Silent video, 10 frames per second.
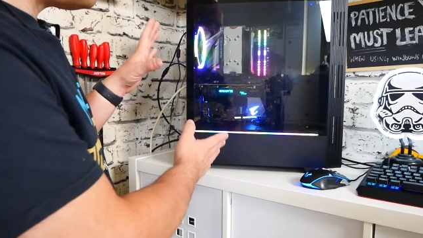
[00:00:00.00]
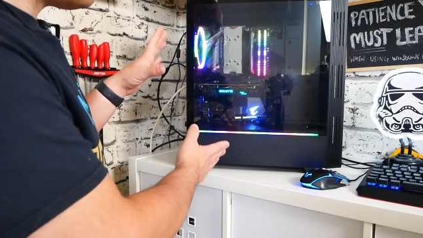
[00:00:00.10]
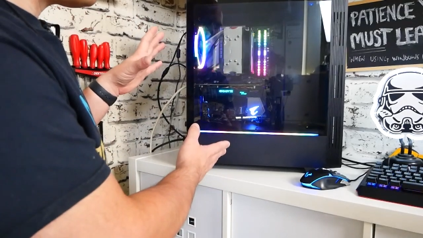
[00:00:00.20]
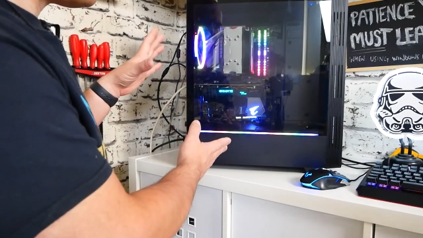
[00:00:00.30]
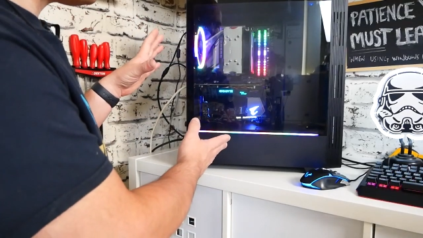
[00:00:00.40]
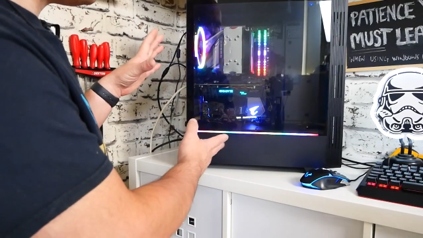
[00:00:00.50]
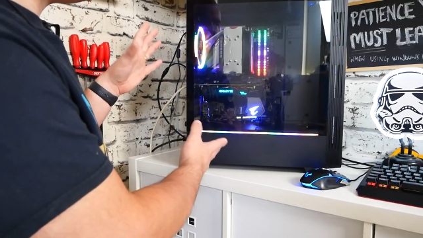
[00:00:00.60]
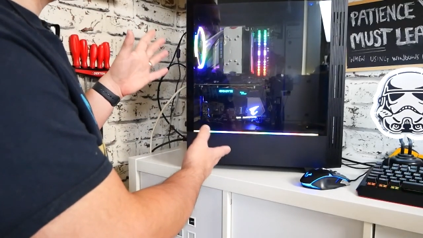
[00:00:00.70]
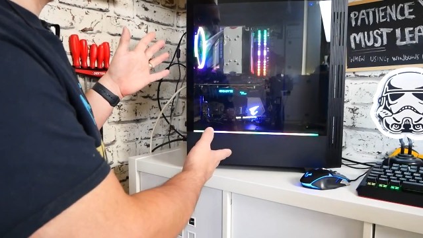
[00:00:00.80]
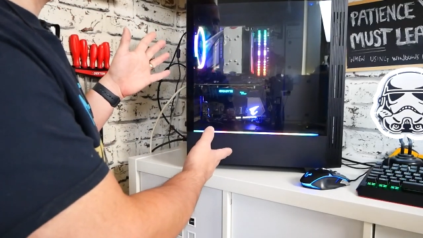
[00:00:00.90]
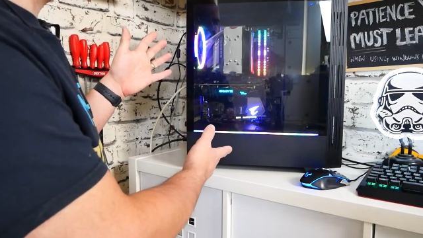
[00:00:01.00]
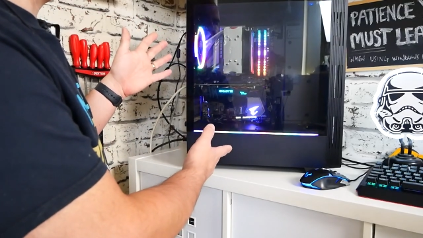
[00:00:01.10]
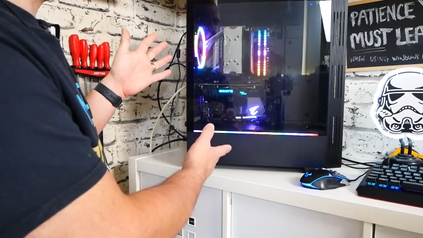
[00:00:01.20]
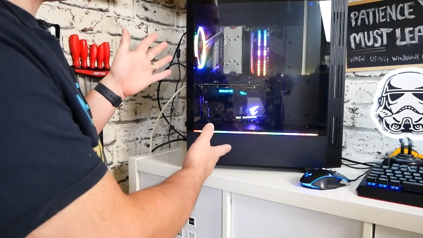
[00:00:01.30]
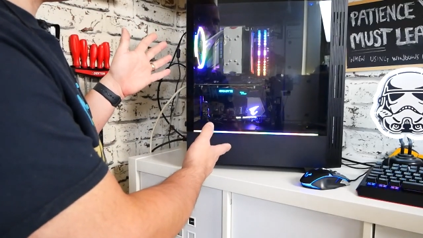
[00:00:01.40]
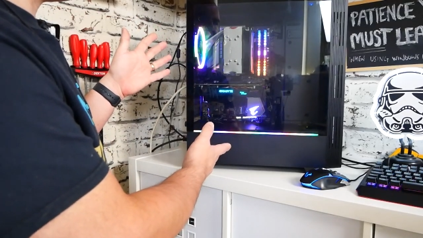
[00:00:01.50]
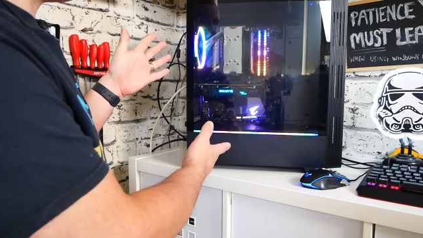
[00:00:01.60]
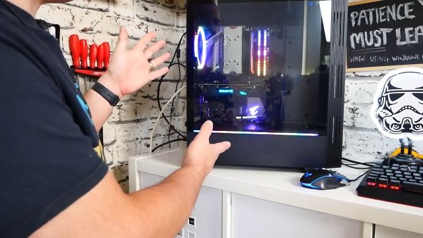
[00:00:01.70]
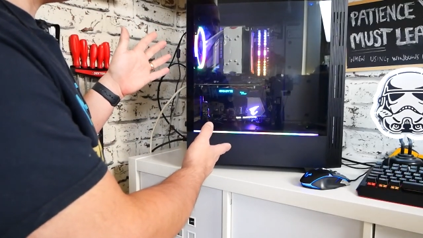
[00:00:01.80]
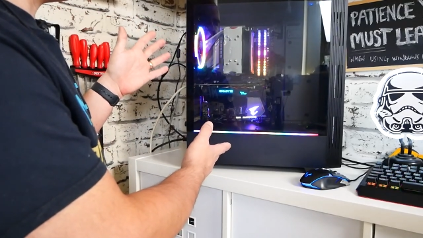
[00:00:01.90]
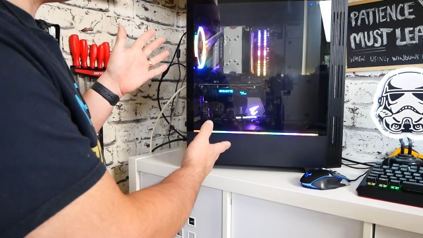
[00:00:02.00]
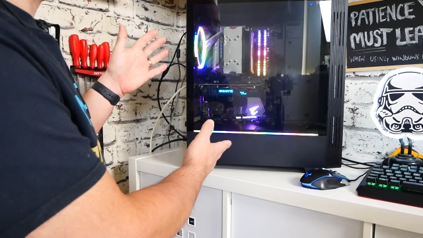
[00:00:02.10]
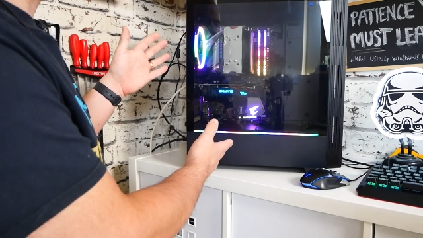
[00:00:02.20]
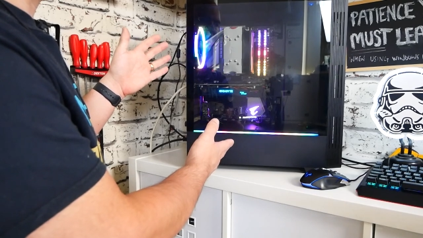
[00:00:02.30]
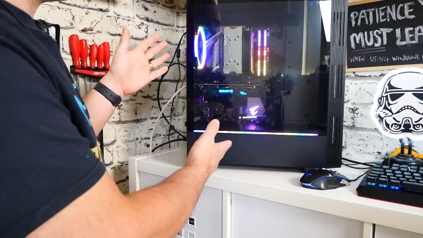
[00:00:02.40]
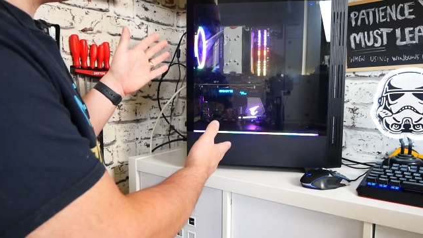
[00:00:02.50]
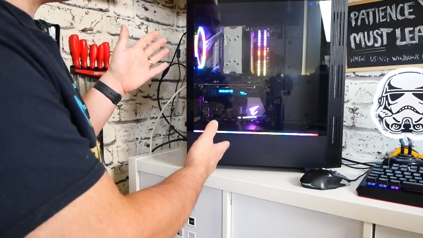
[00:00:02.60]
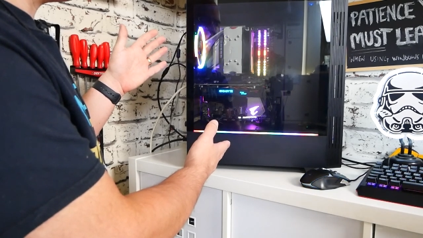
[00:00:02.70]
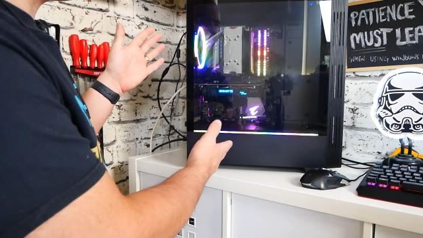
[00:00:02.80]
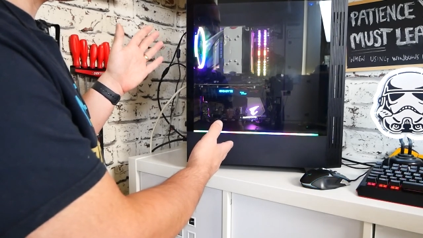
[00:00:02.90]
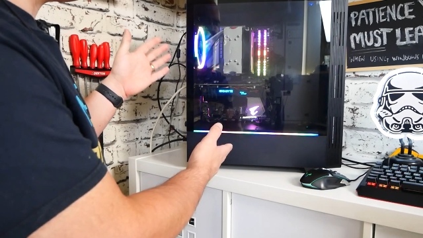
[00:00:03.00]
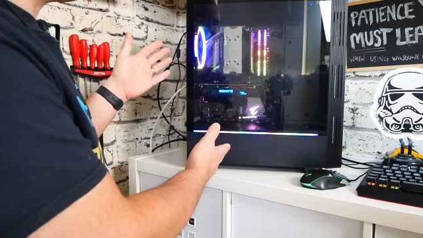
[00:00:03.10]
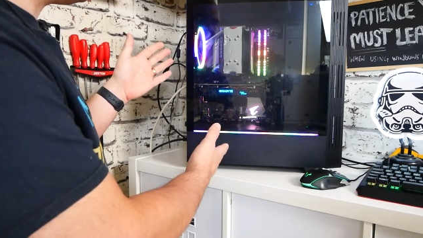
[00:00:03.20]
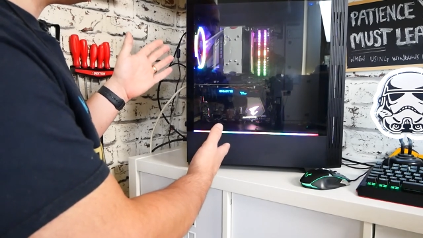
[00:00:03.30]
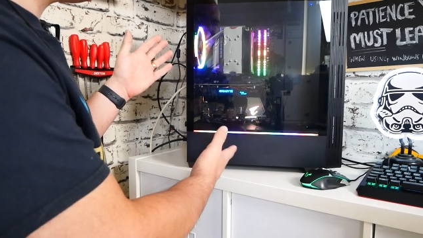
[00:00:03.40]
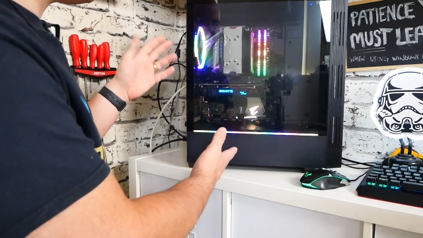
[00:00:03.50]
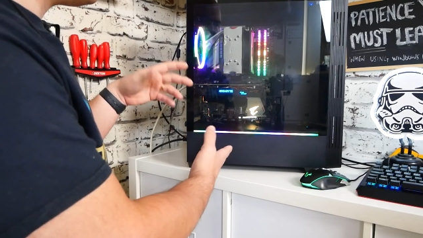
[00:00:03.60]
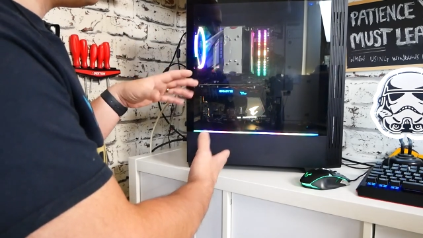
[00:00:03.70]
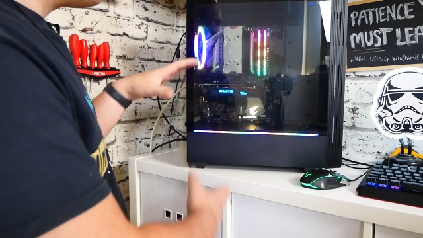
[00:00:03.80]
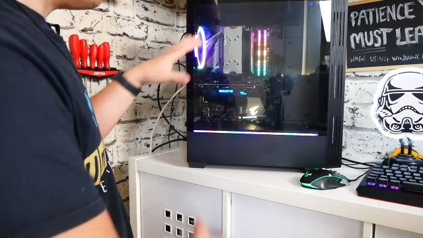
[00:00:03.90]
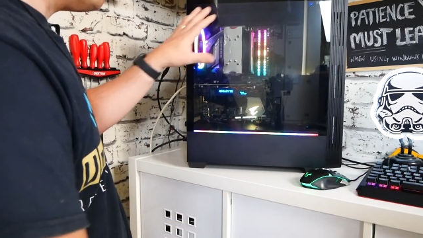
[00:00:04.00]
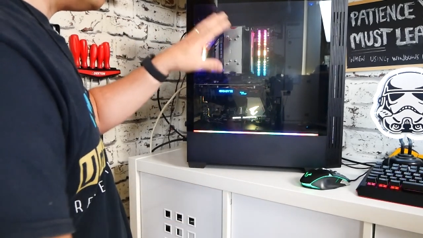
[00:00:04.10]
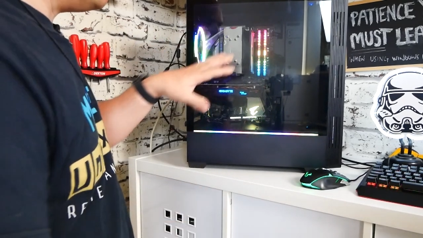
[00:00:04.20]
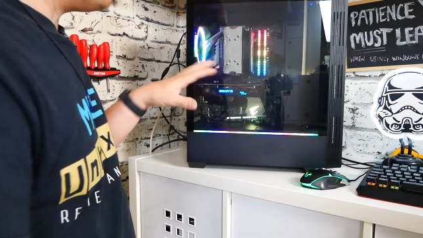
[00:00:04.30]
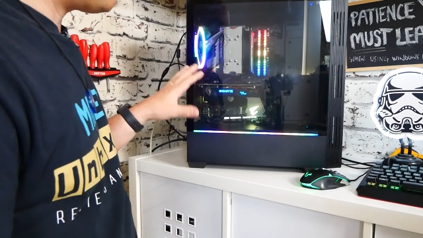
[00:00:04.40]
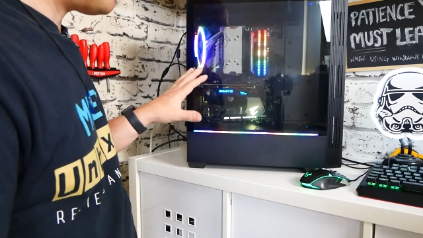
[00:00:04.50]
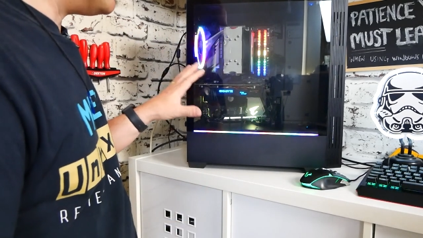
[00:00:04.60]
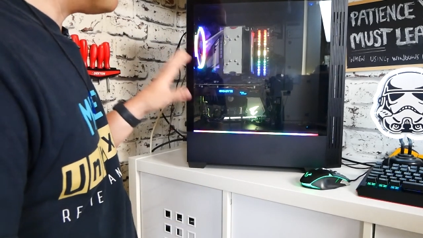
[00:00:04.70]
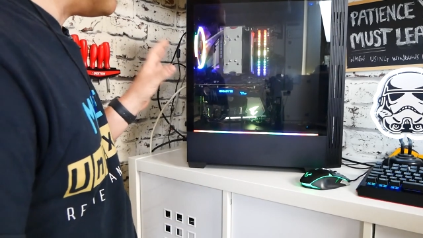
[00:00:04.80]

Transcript: (no speaker visible)